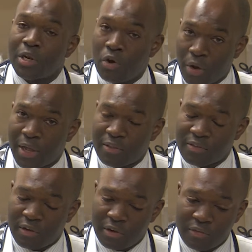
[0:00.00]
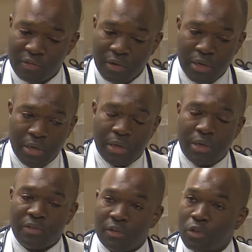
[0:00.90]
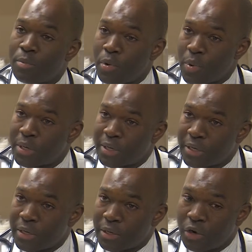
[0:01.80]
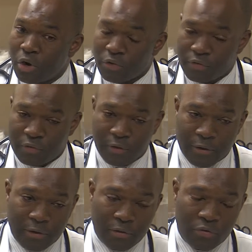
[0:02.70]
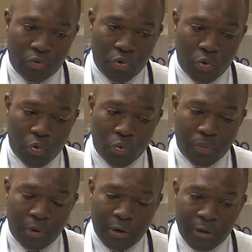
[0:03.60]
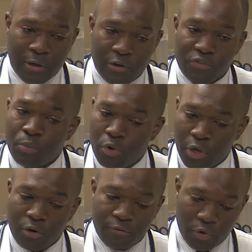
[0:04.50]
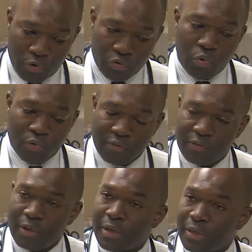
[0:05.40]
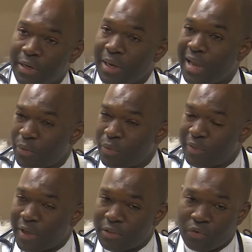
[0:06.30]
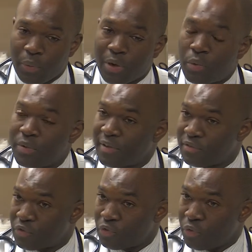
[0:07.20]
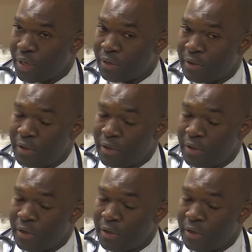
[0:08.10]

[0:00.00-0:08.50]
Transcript: lung cancer is, is the number one cause. So, uh, smoking, of course, goes uh, in line with that. So we always have to screen